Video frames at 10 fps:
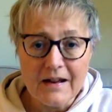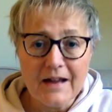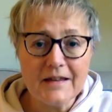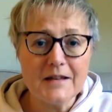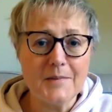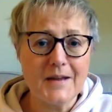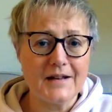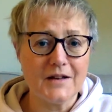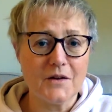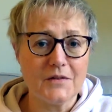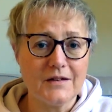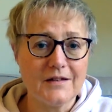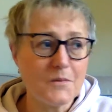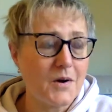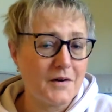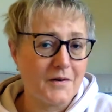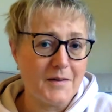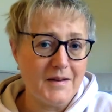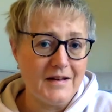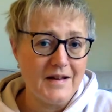And then the man laughed and he said, Well,
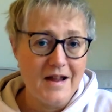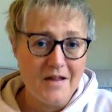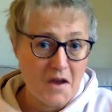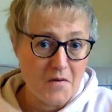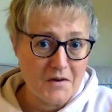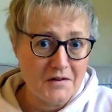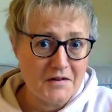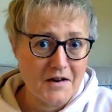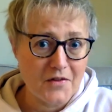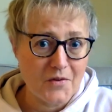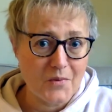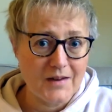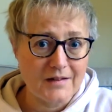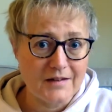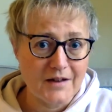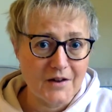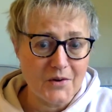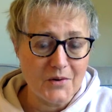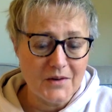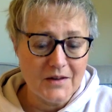I mean, there is another way to
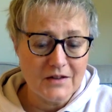go.